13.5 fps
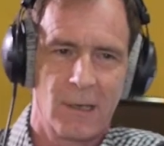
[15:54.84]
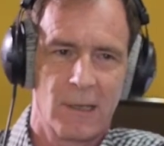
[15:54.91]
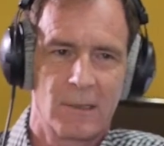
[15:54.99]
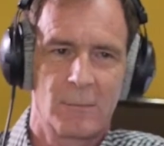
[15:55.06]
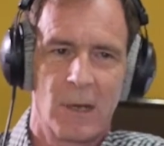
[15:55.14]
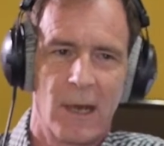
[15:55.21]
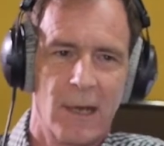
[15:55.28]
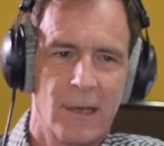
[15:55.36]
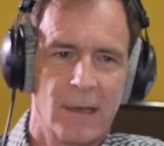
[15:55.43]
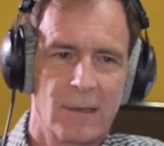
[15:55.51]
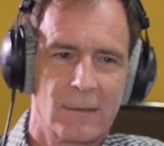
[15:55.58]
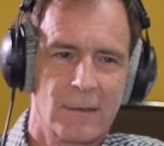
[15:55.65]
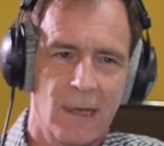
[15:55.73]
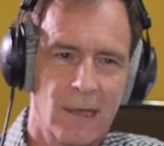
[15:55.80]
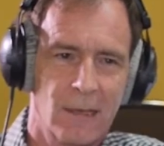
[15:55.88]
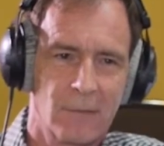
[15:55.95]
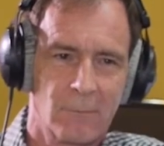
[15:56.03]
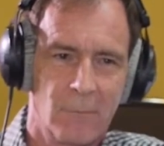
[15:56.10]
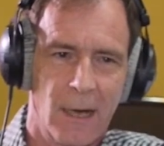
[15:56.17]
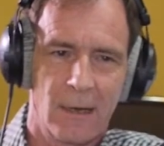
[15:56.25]
Is playing in
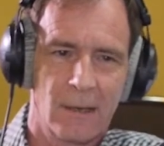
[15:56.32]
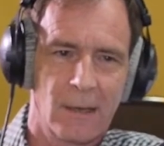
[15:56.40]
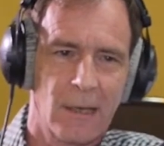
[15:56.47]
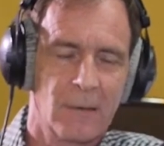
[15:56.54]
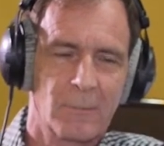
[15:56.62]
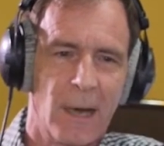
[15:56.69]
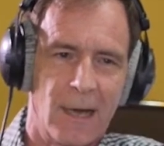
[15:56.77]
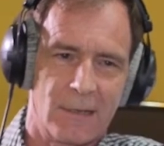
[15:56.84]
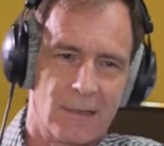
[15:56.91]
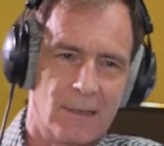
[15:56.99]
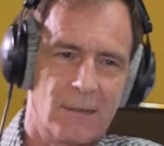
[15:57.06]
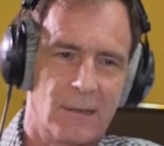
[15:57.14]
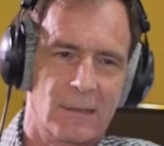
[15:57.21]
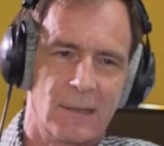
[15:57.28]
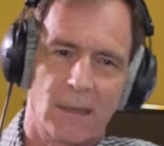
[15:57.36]
Pattaya this